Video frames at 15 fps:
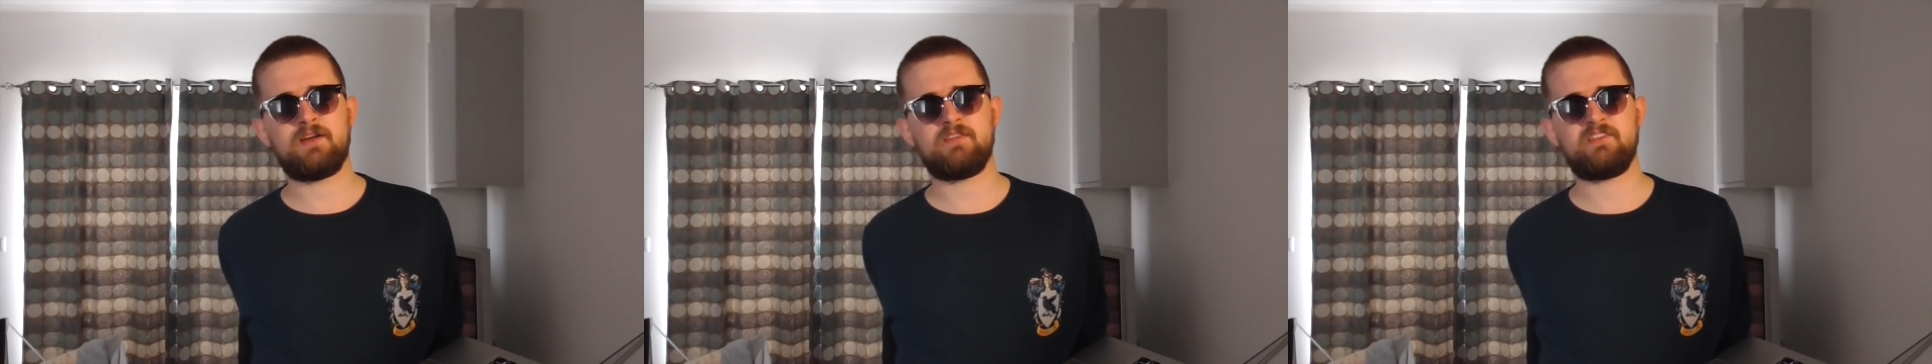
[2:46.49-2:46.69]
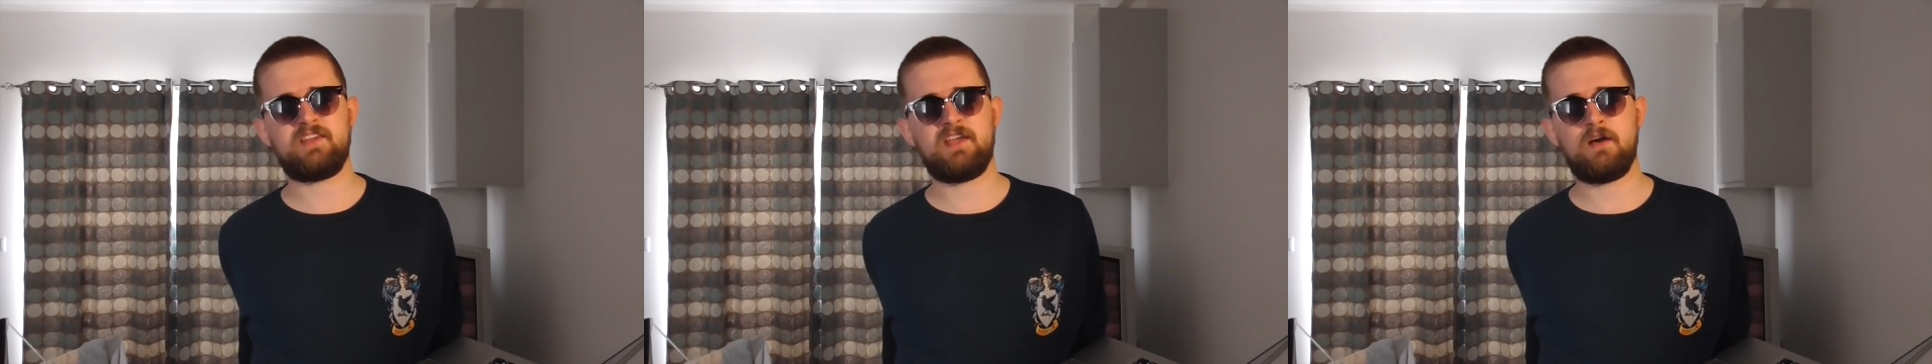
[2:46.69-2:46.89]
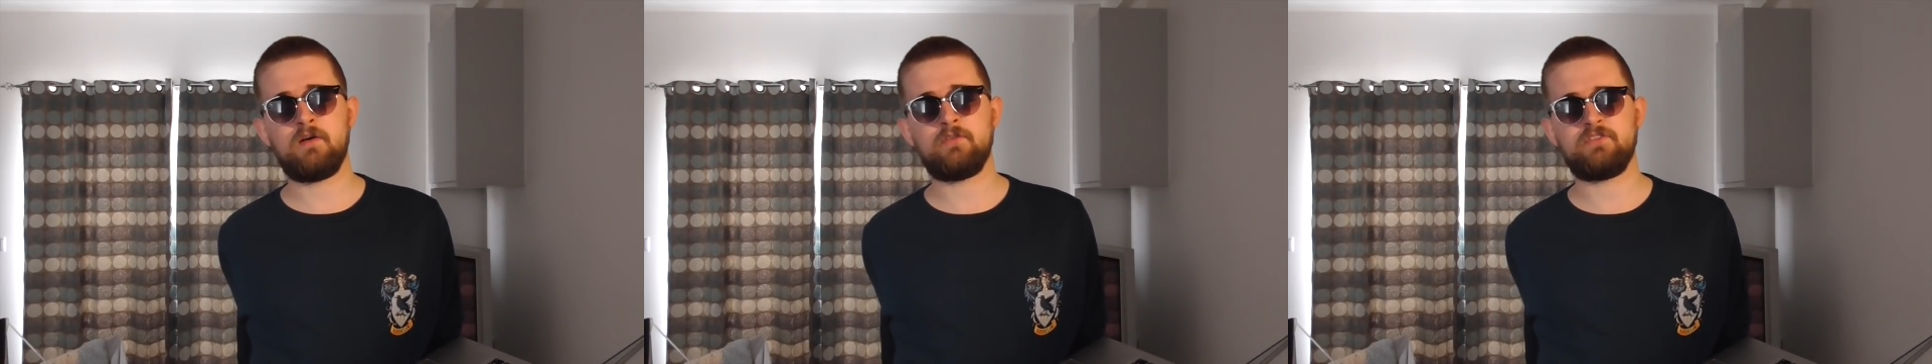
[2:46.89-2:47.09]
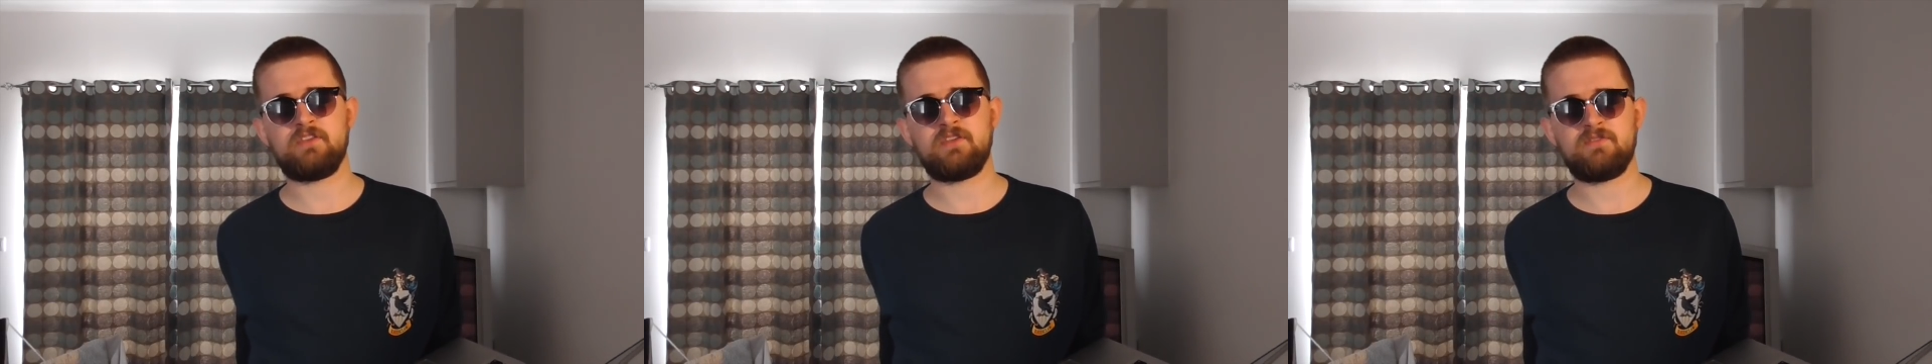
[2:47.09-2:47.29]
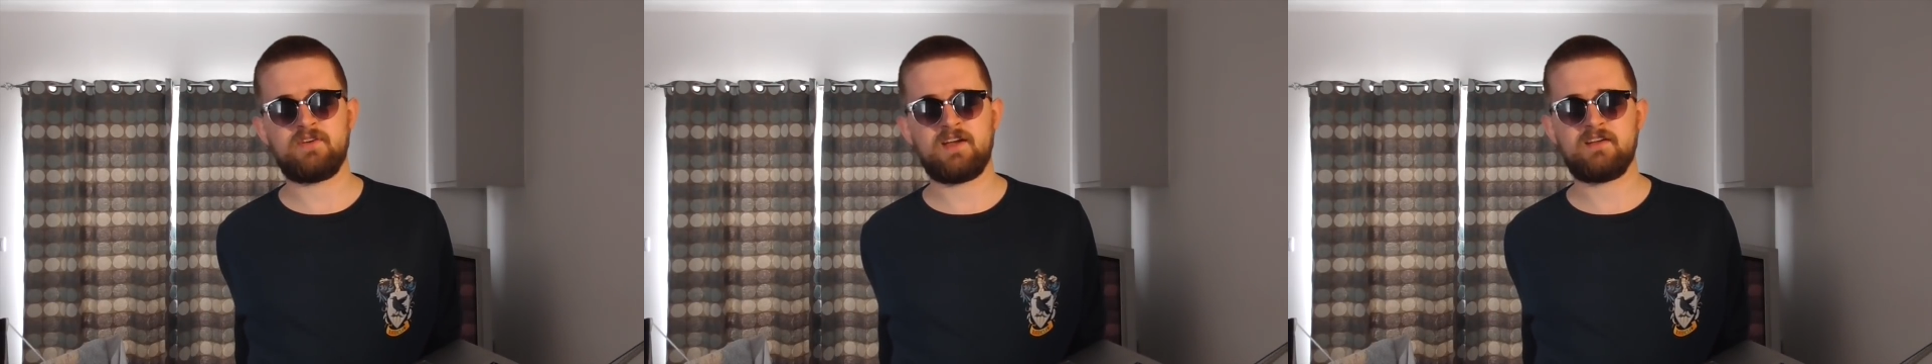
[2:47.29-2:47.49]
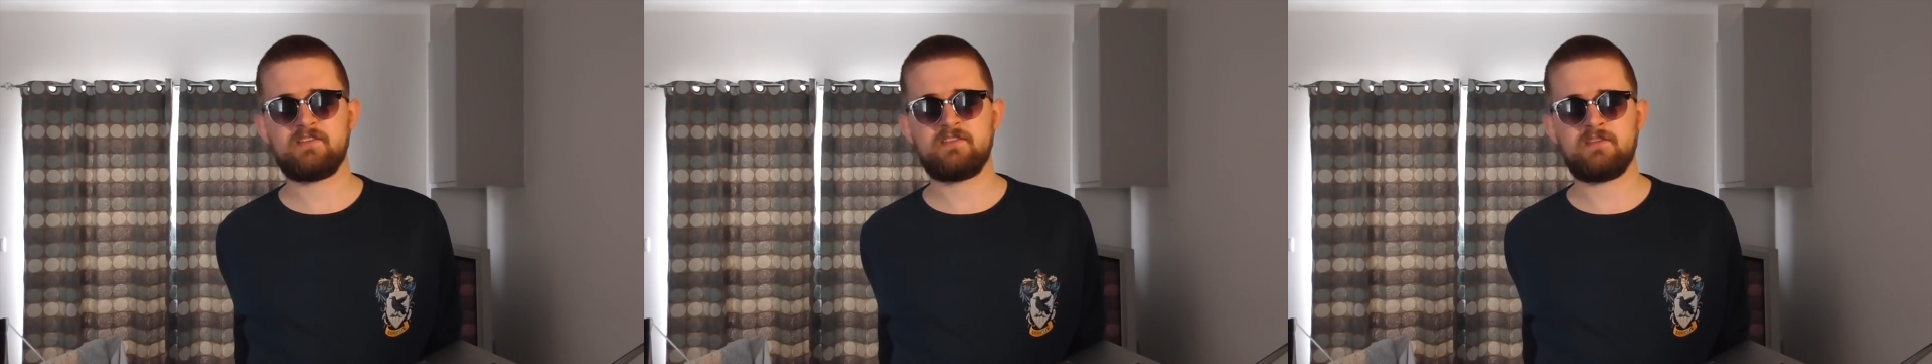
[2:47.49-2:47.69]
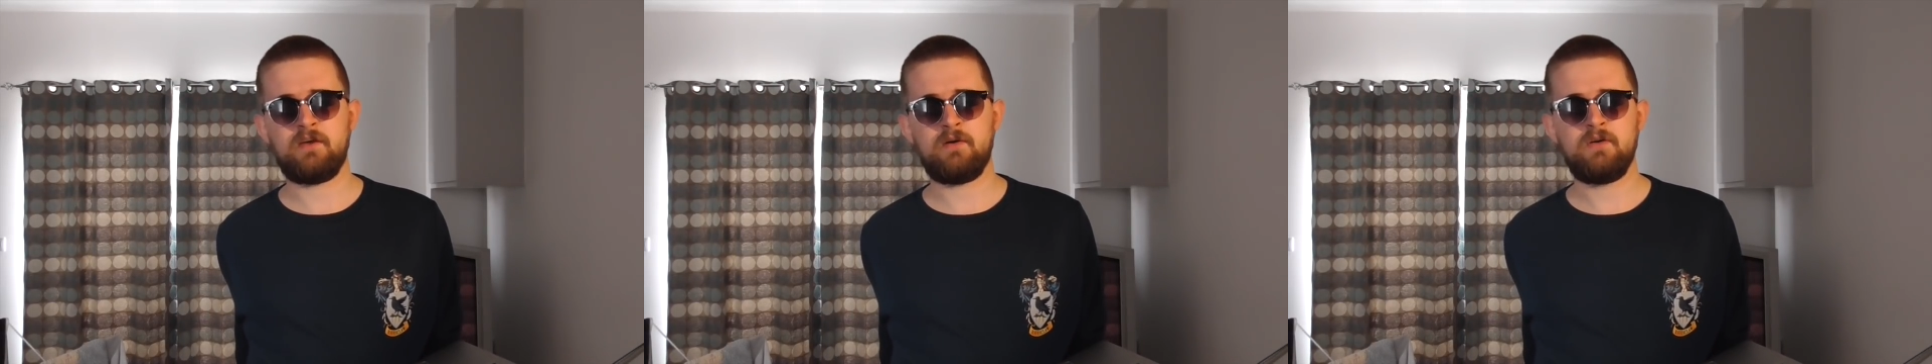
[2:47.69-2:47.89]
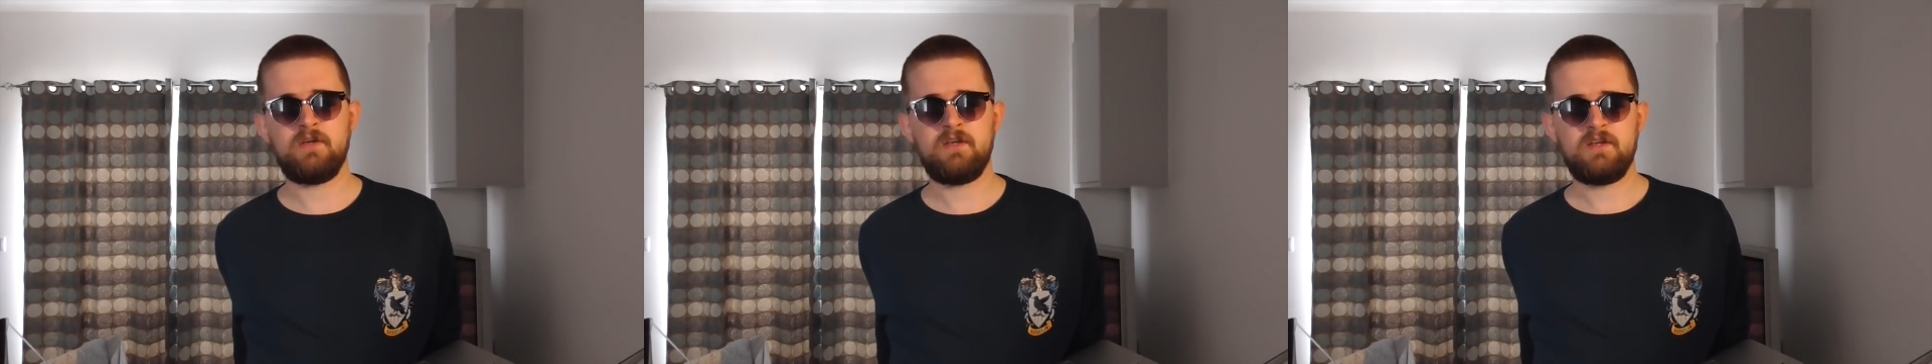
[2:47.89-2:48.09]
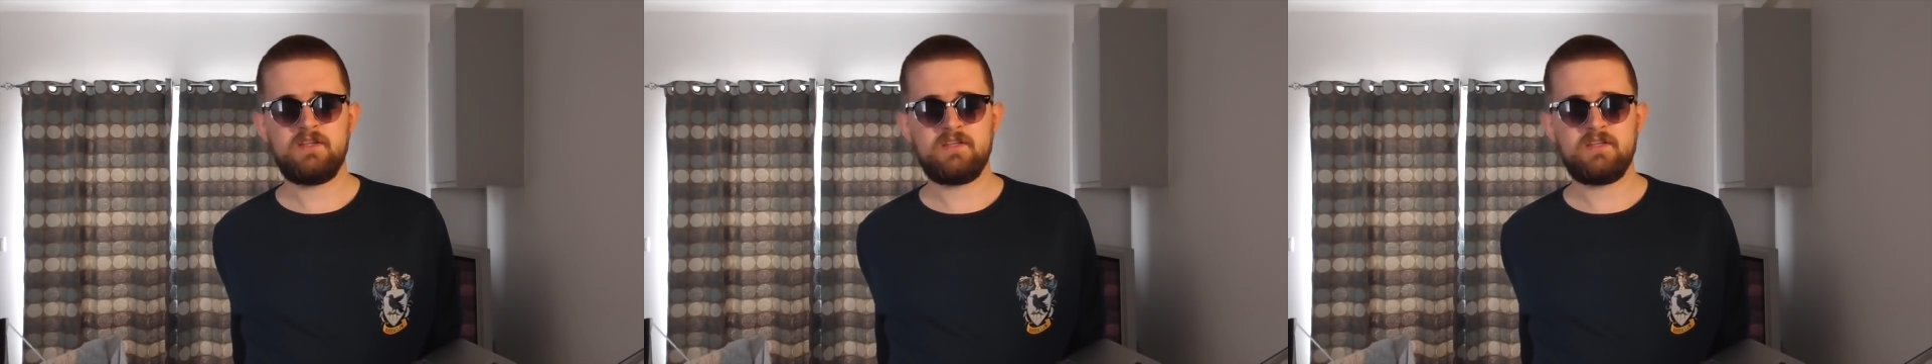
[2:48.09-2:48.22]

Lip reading: how to get off CFAX, so